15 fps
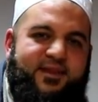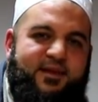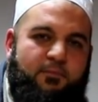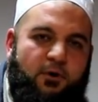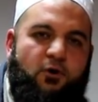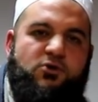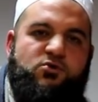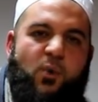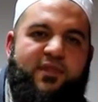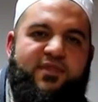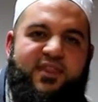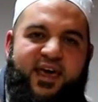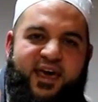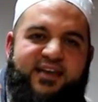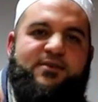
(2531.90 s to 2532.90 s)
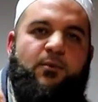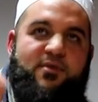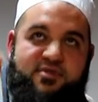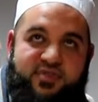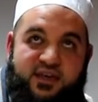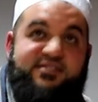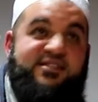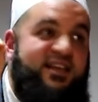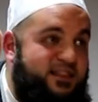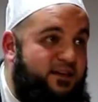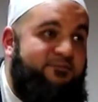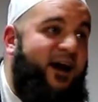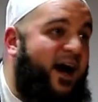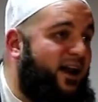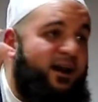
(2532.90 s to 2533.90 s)
Because when things hit the
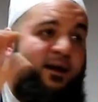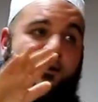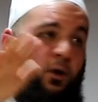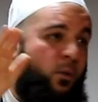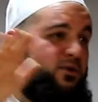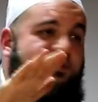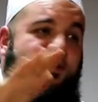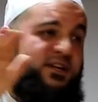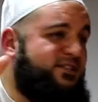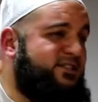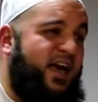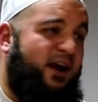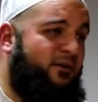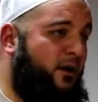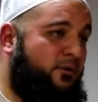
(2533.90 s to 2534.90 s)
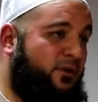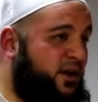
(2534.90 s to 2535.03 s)
fan, no one's going to stay around.